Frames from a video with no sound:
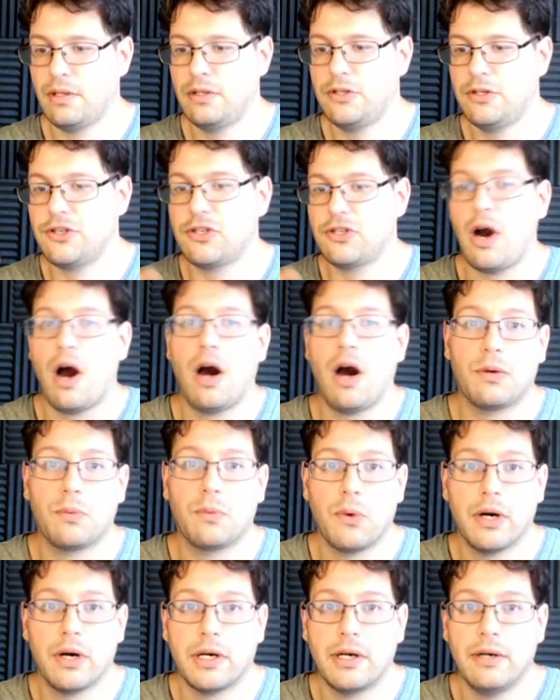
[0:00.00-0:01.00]
just
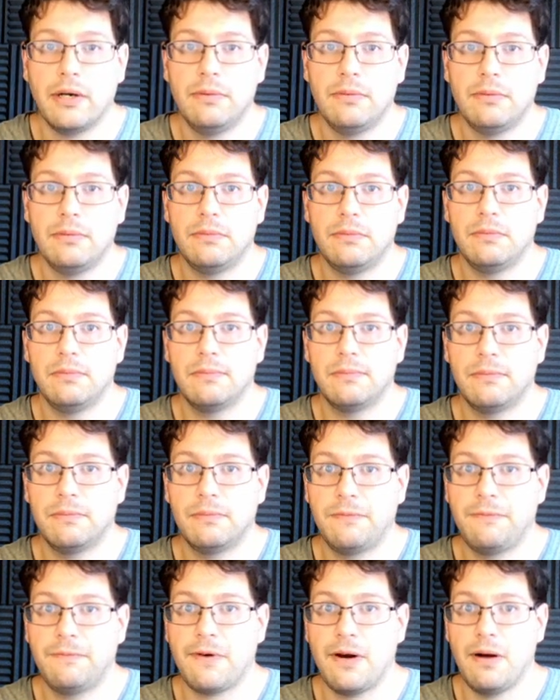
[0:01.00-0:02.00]
artwork
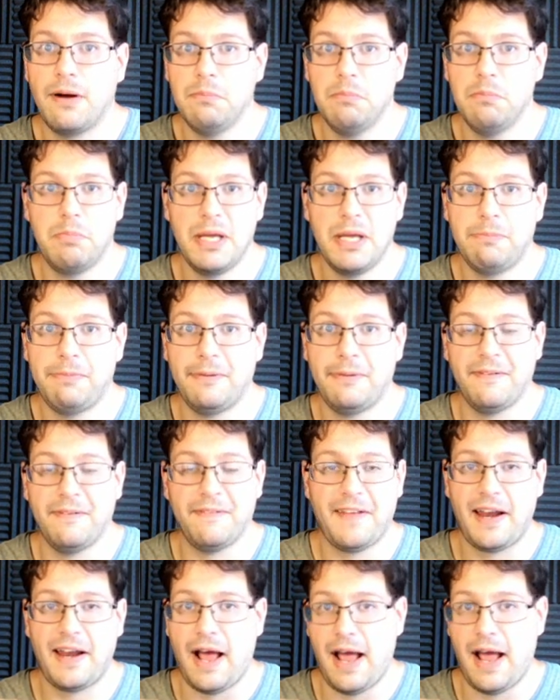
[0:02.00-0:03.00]
from people
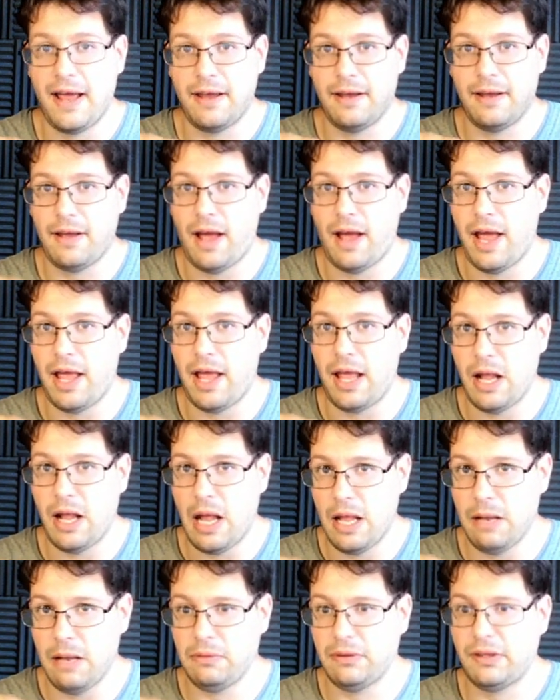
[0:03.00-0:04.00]
that
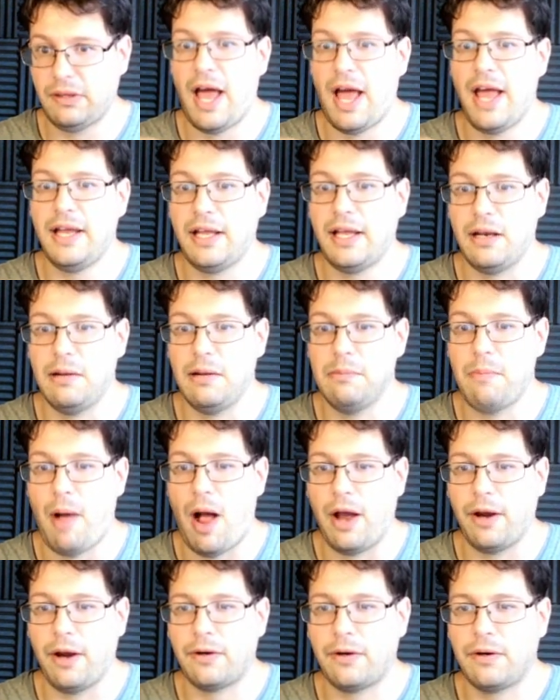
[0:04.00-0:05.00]
I like and
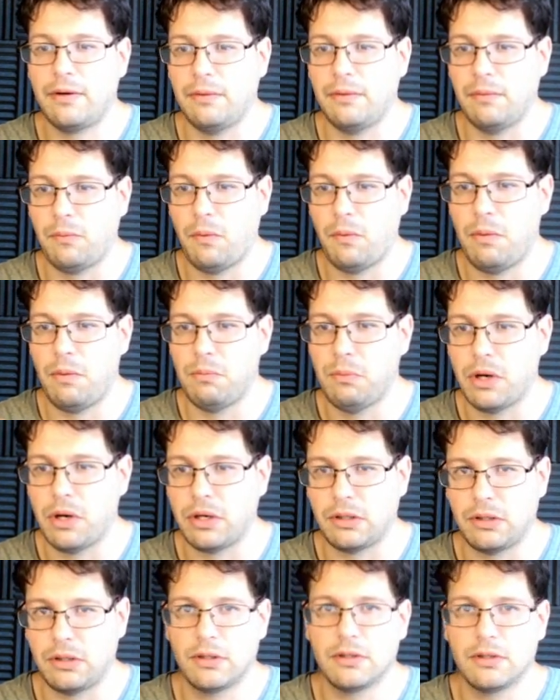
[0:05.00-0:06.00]
admire and
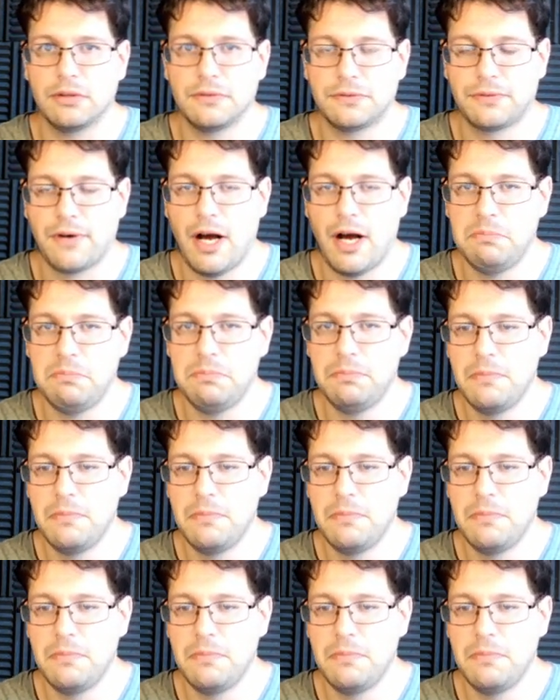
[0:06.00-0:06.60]
want to learn from.